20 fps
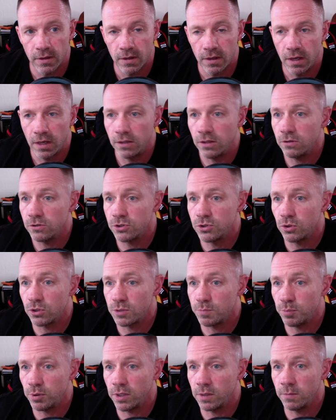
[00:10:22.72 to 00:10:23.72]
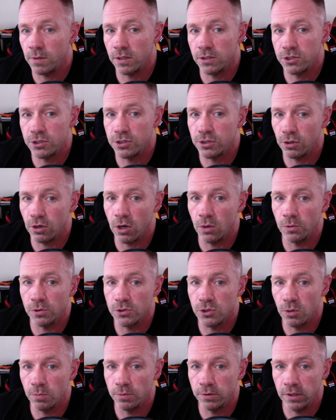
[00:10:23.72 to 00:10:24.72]
And those doors, pretty much, they're always
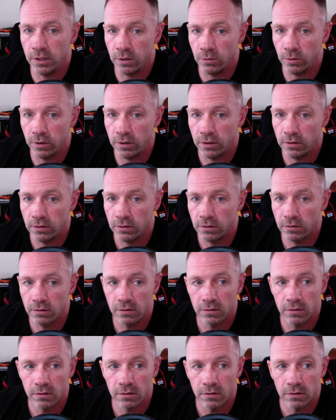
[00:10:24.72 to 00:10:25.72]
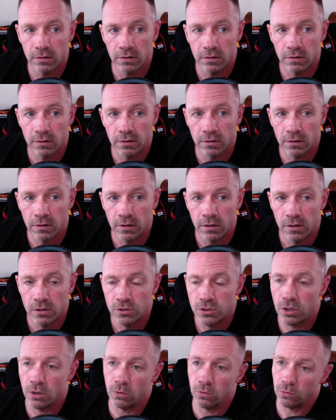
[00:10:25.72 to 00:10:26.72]
open anyway.
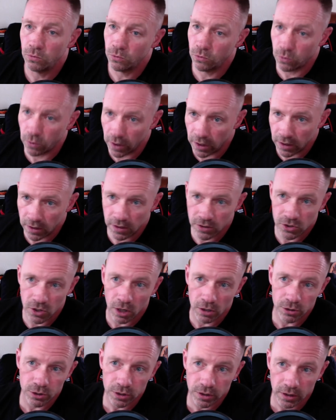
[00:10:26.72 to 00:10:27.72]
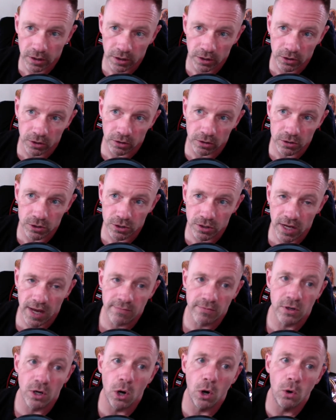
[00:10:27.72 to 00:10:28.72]
So, Grant is also going to encourage you to have
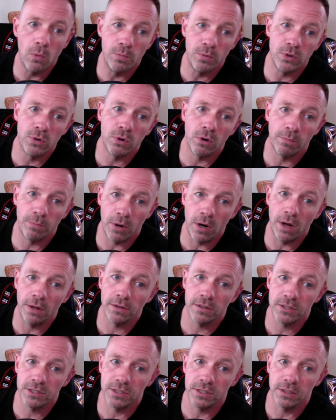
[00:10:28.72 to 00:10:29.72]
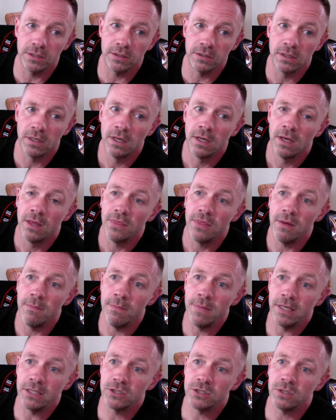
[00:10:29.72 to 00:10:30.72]
an open door policy that
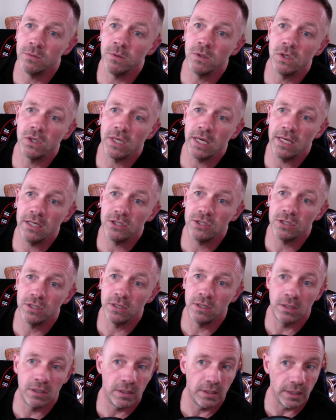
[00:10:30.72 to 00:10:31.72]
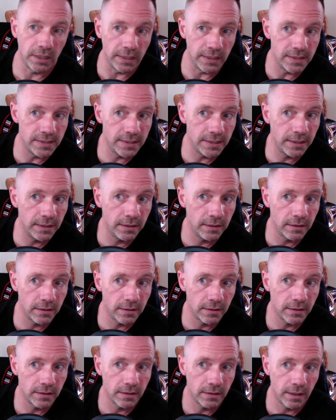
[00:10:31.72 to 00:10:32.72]
makes communication easy
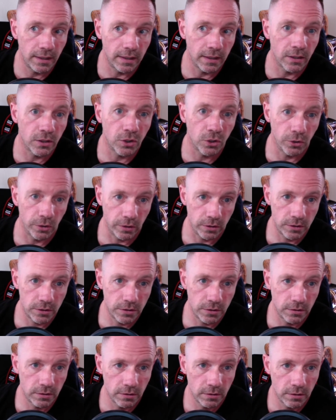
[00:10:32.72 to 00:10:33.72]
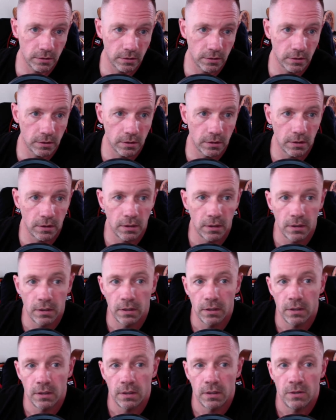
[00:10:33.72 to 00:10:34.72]
and encouraged.
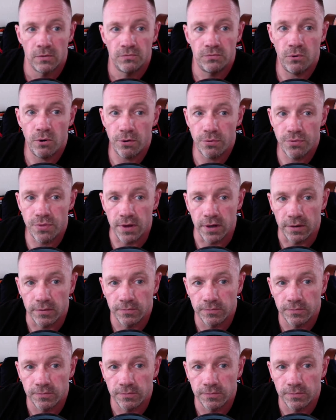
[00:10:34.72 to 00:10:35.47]
Fourth thing